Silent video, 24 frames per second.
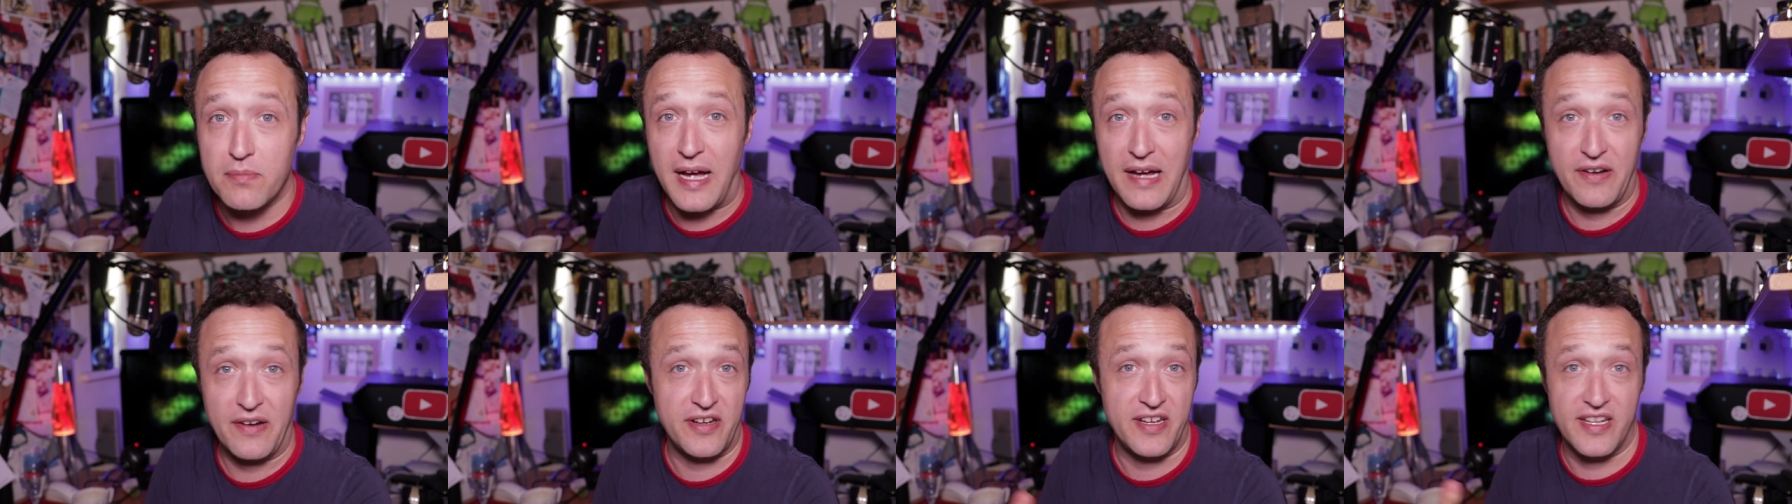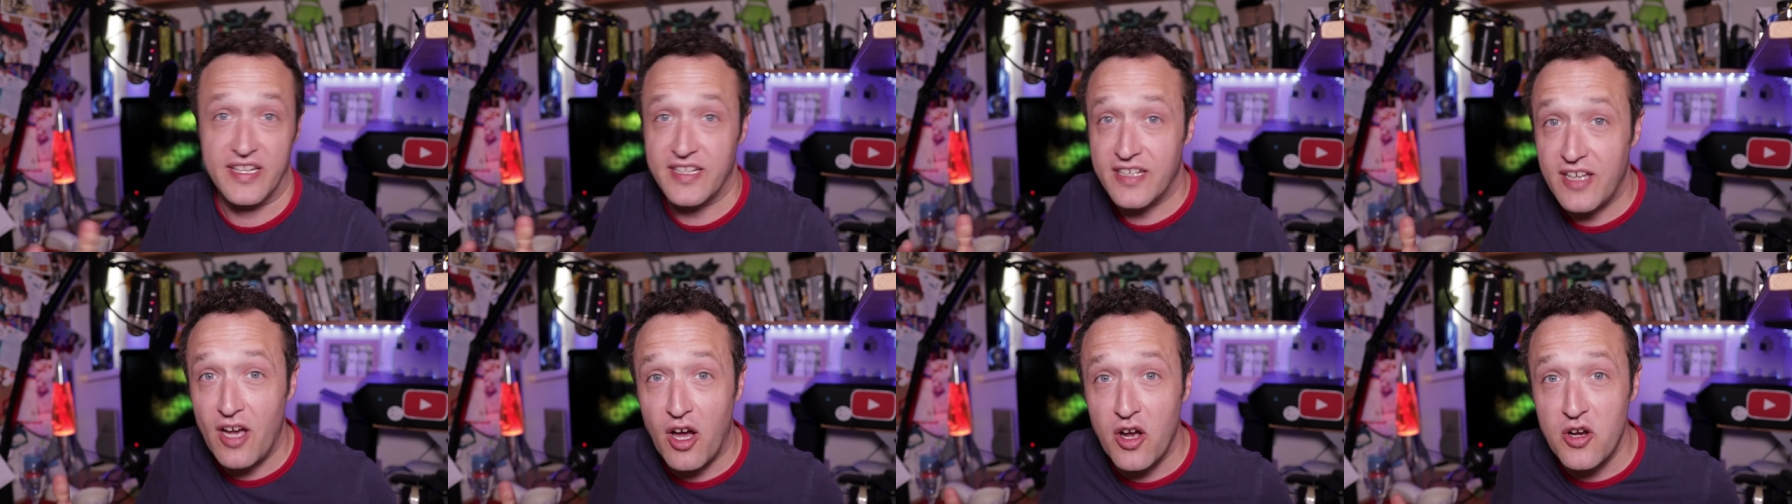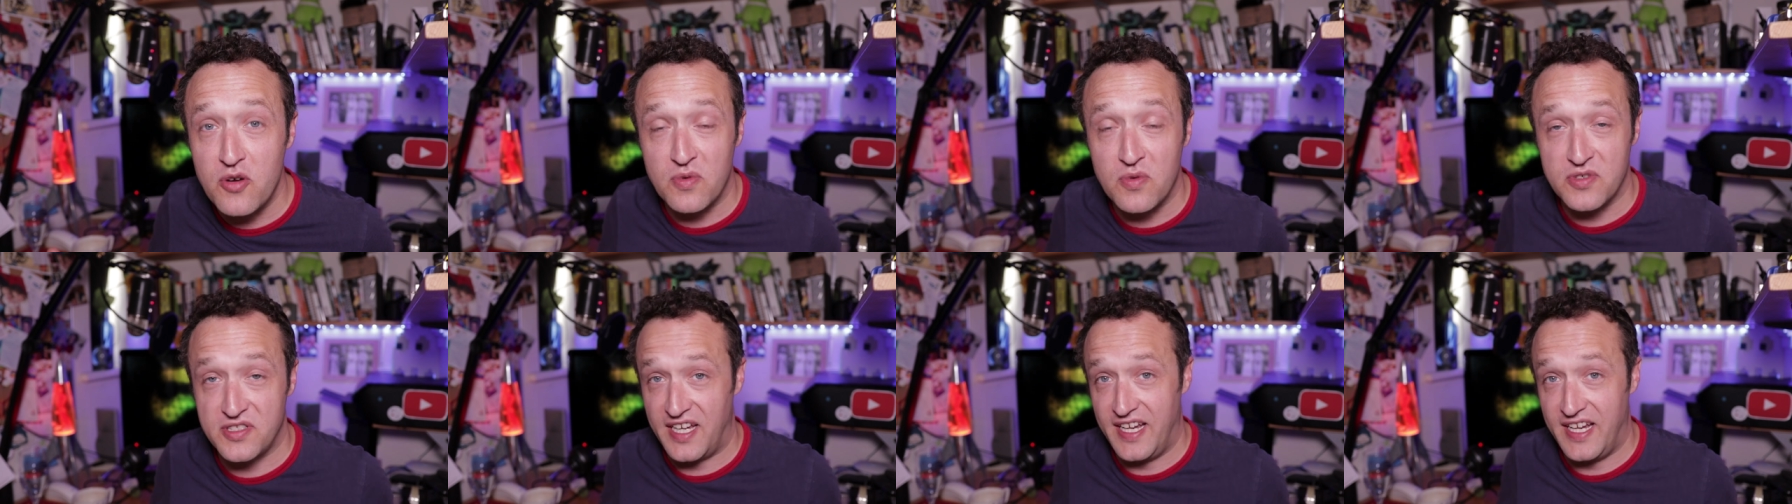How did it go?
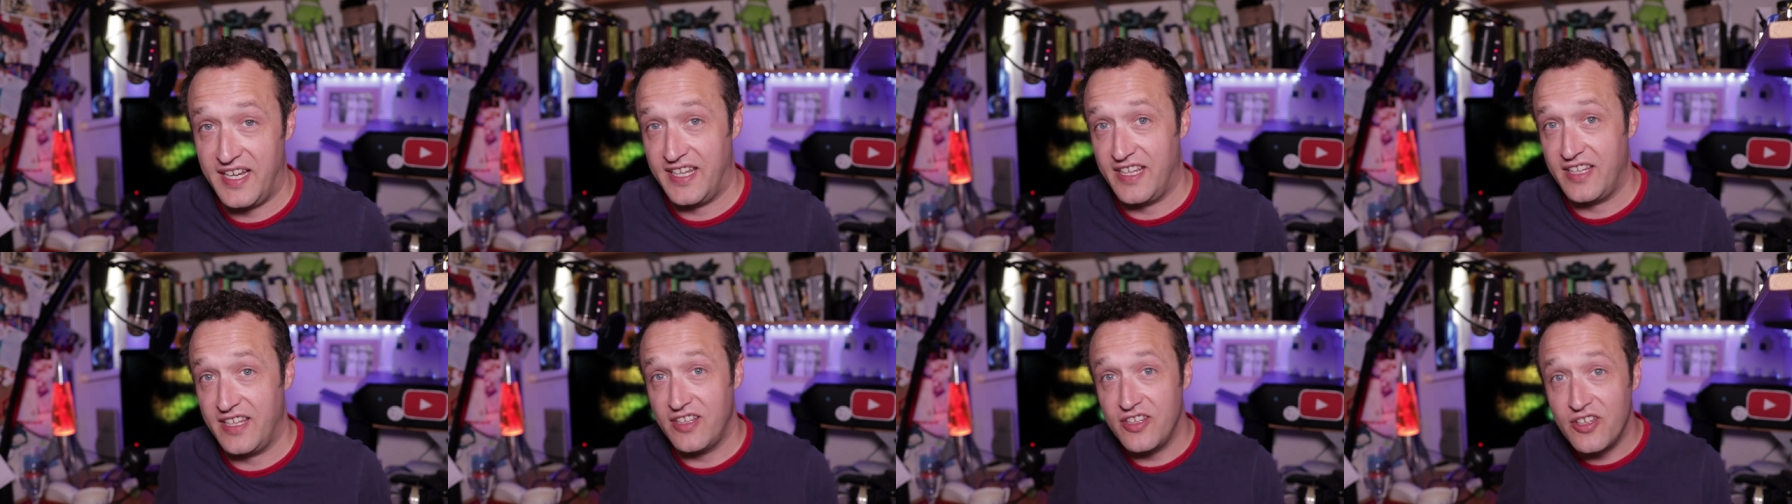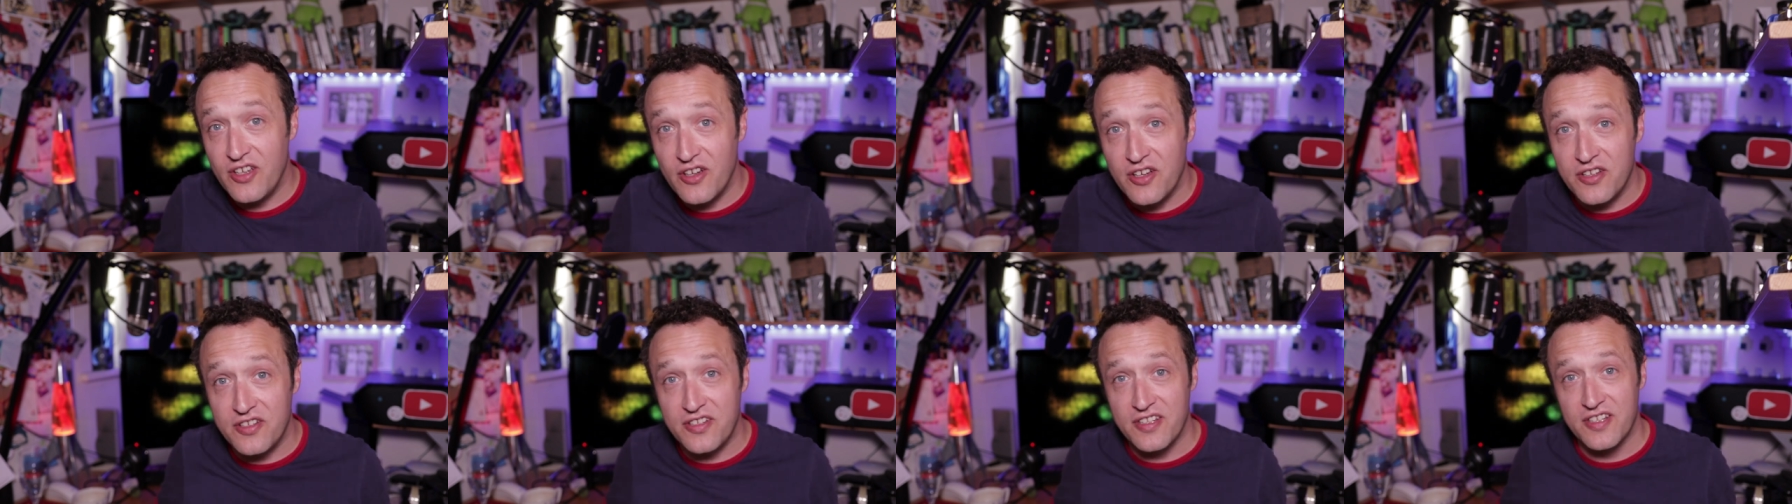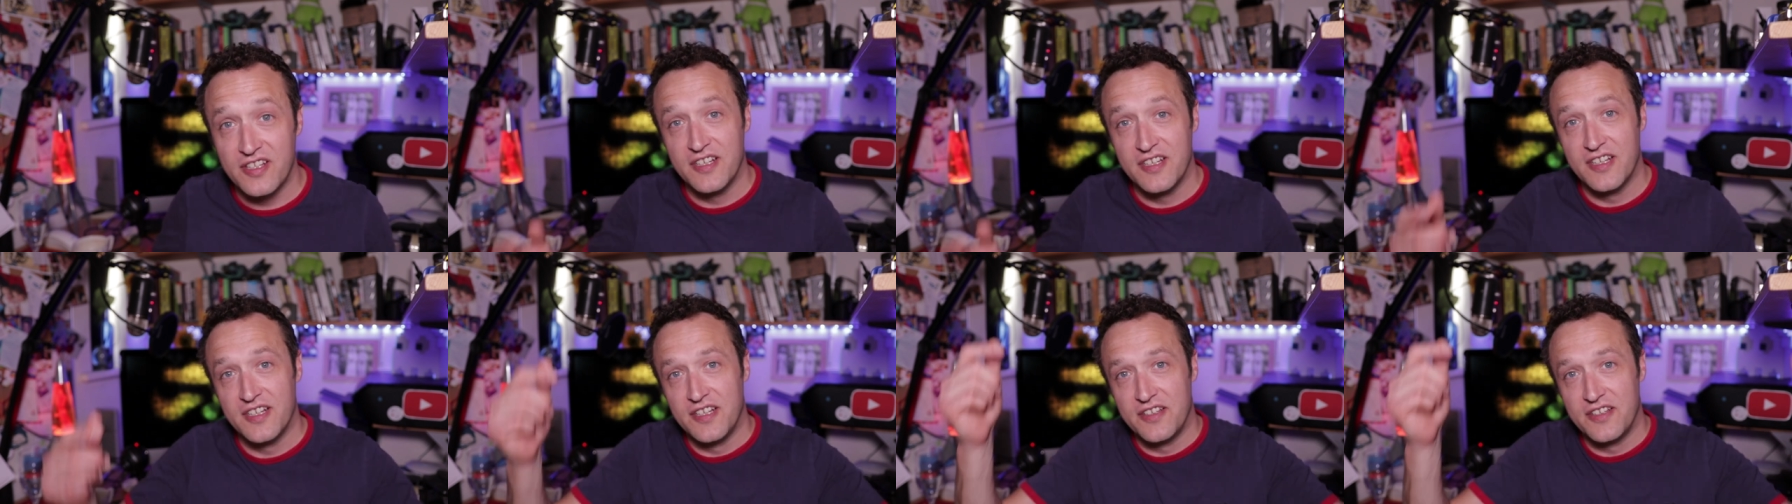Was it any good?
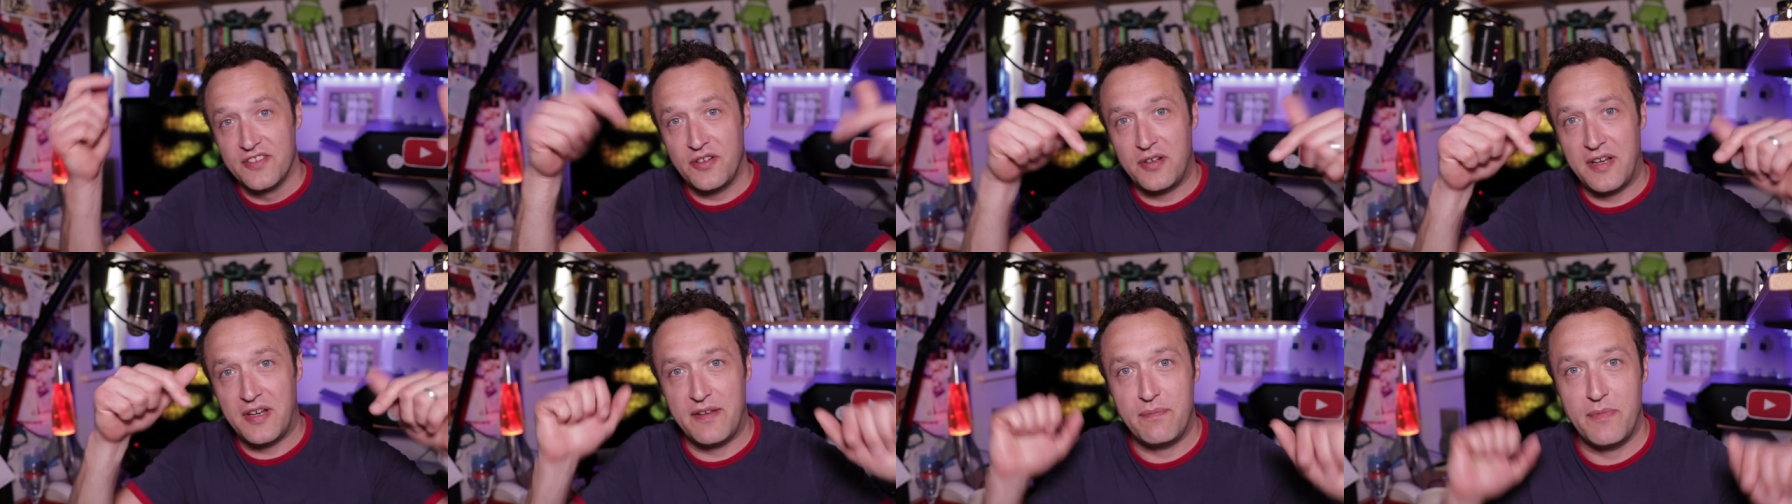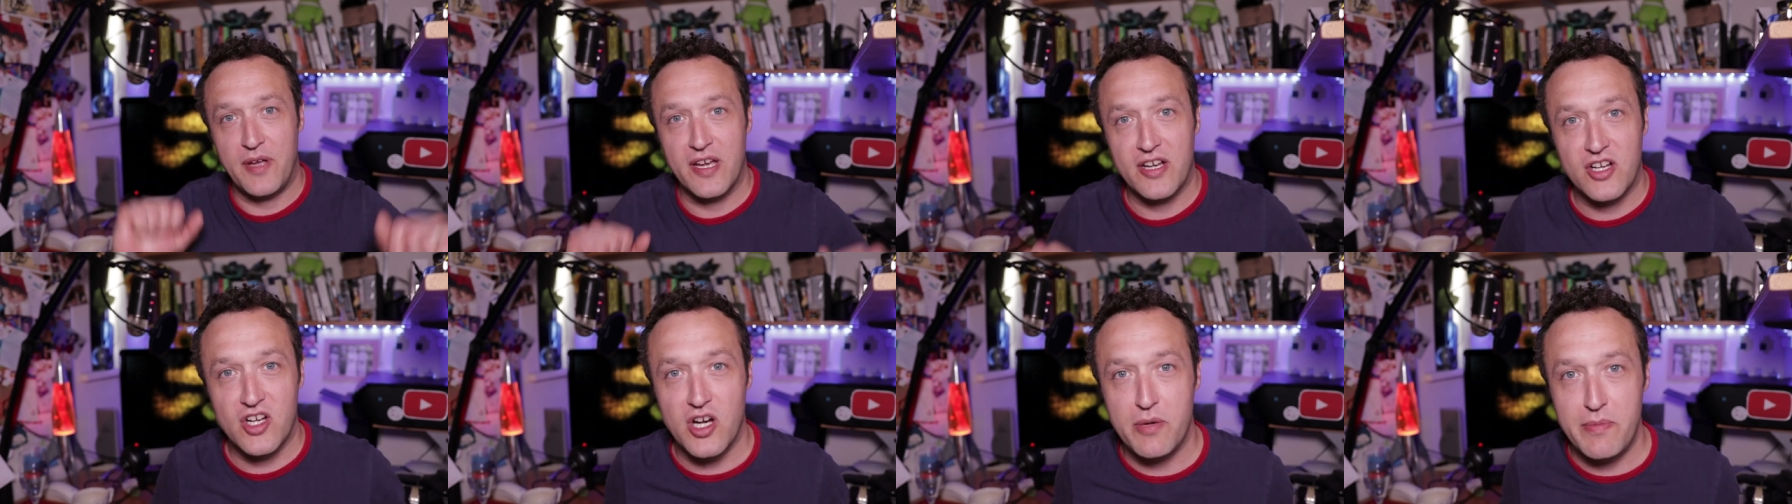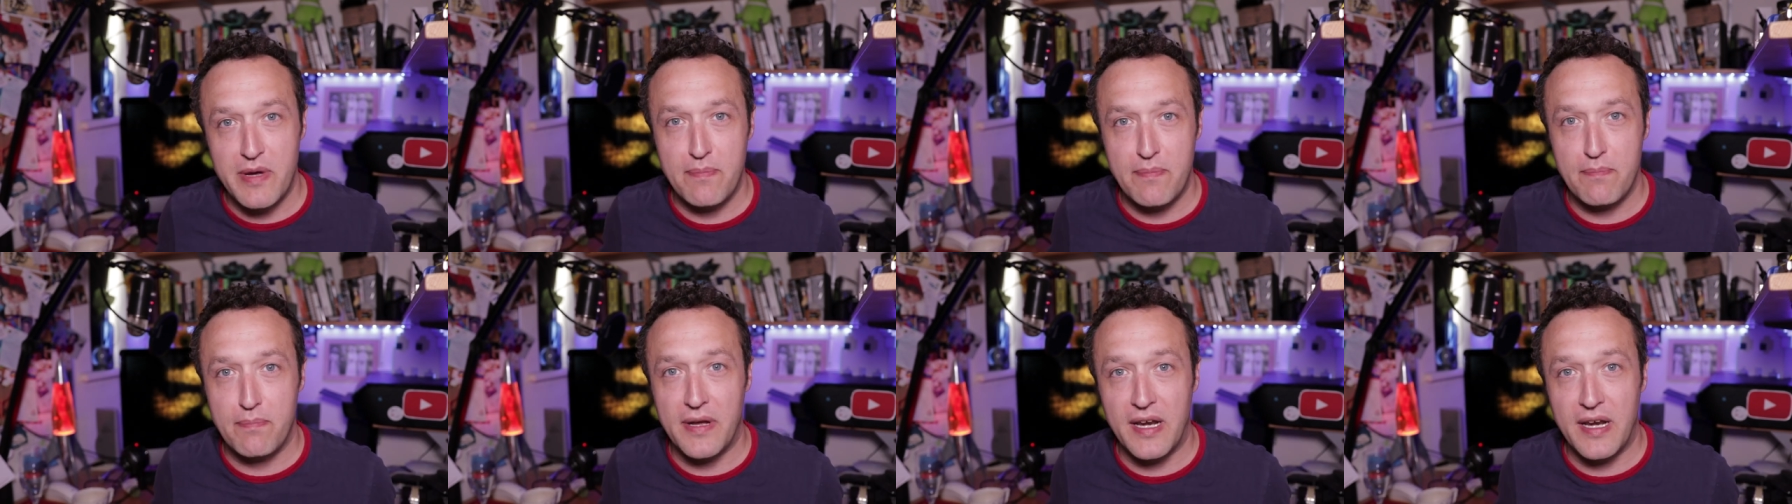Do leave me a
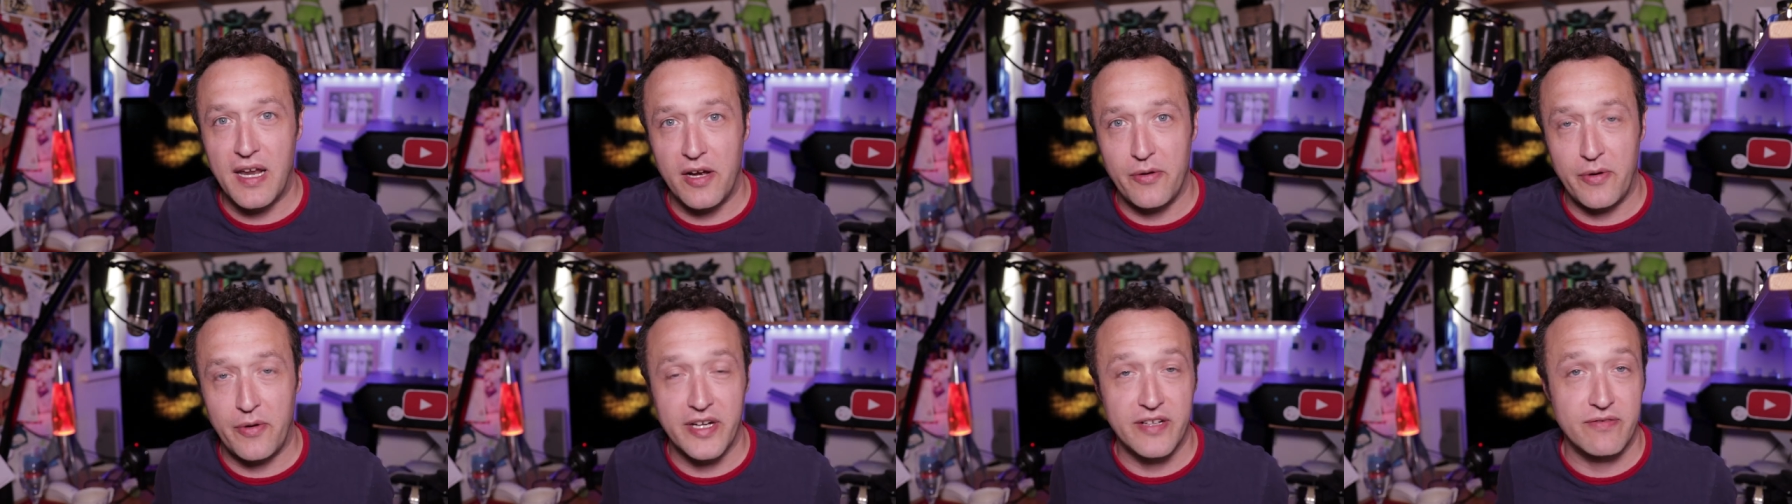comment below.